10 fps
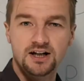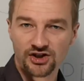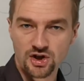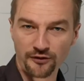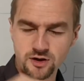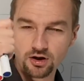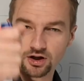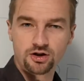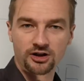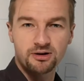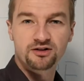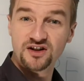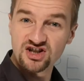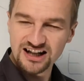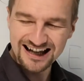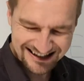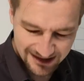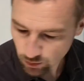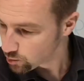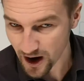So if you're going to talk about fish
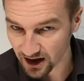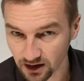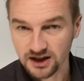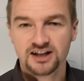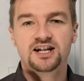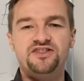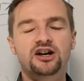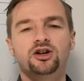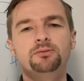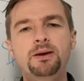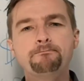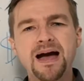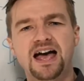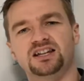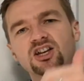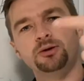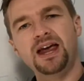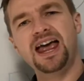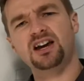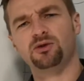lessons, well, they're going to be mad. They're going to
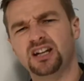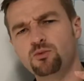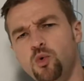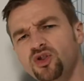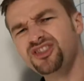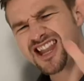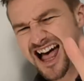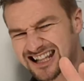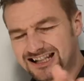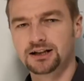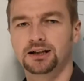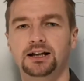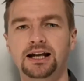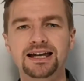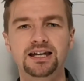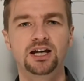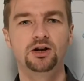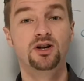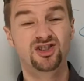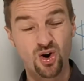be angry. They will not like
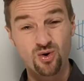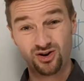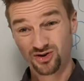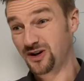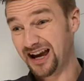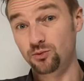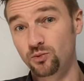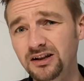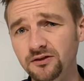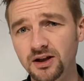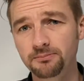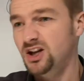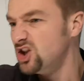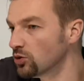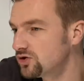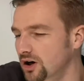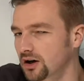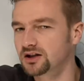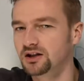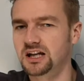you. So to get rid of them, you
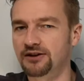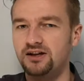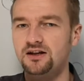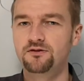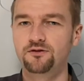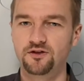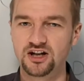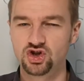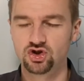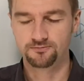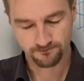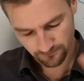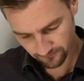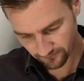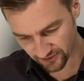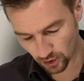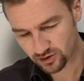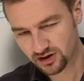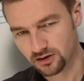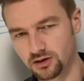start giving fish.
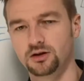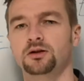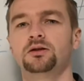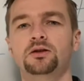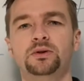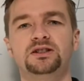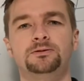Don't do it.